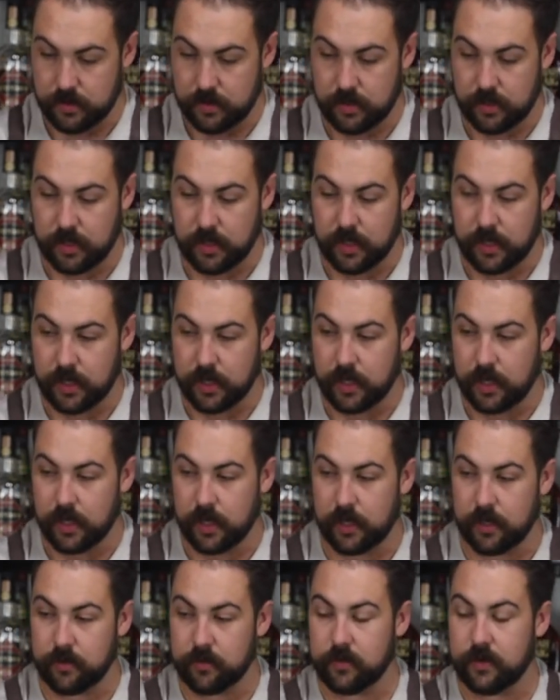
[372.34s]

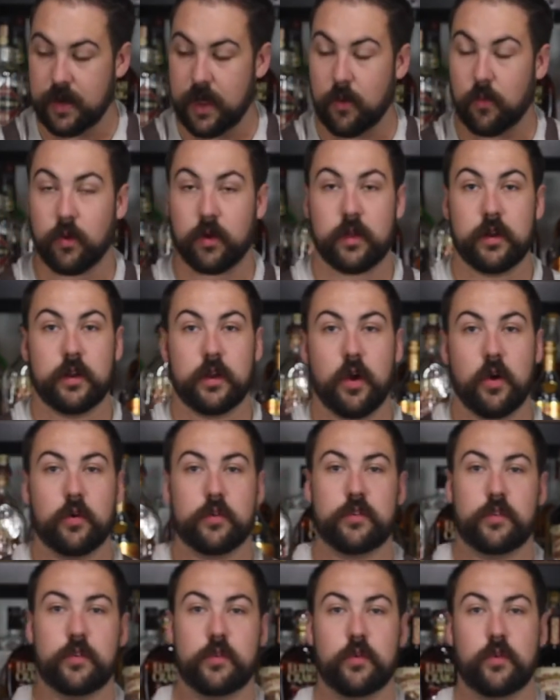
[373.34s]
And now we're going to go
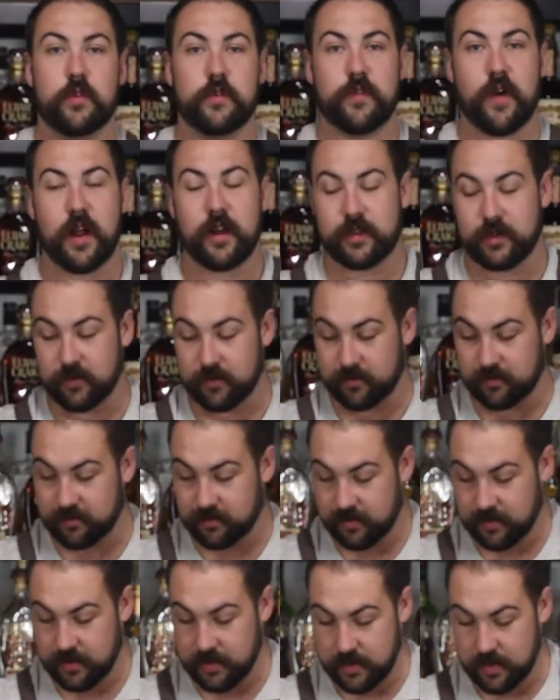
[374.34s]
to the
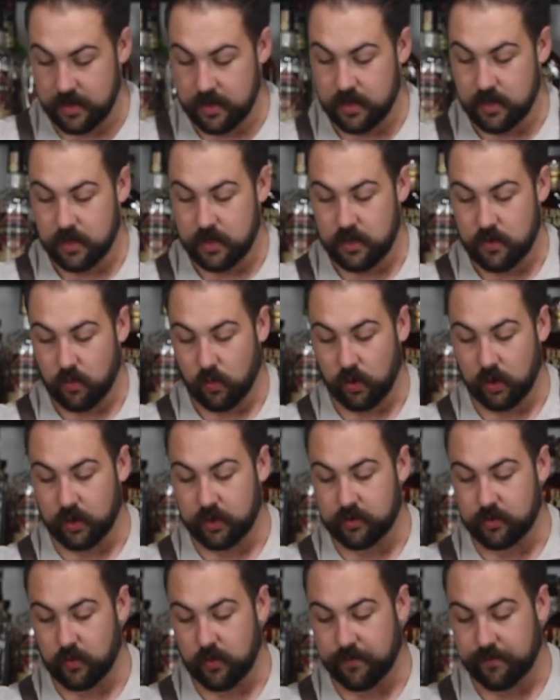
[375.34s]
vodkas. We're going
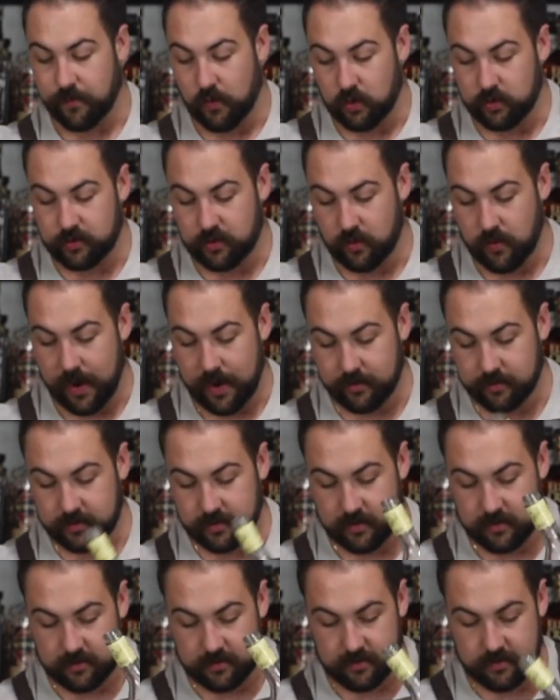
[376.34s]
to do a full 2
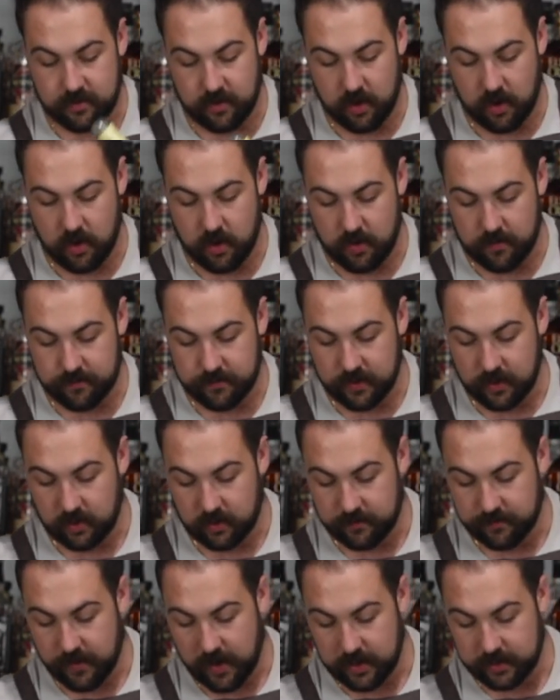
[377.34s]
ounces of
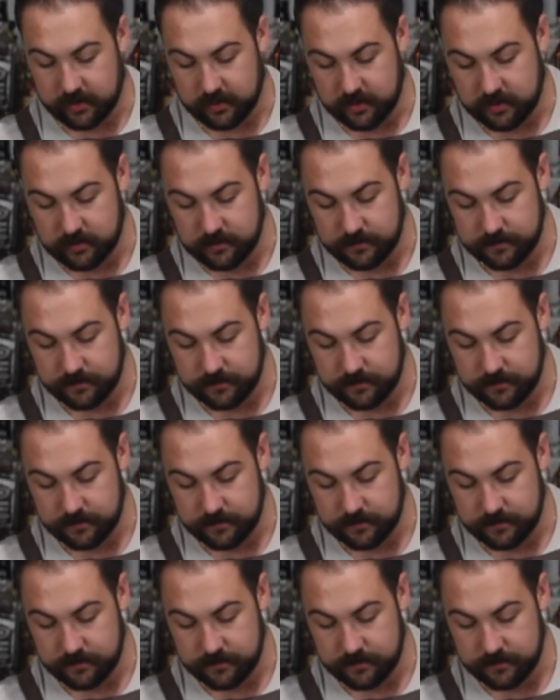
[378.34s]
vanilla vodka.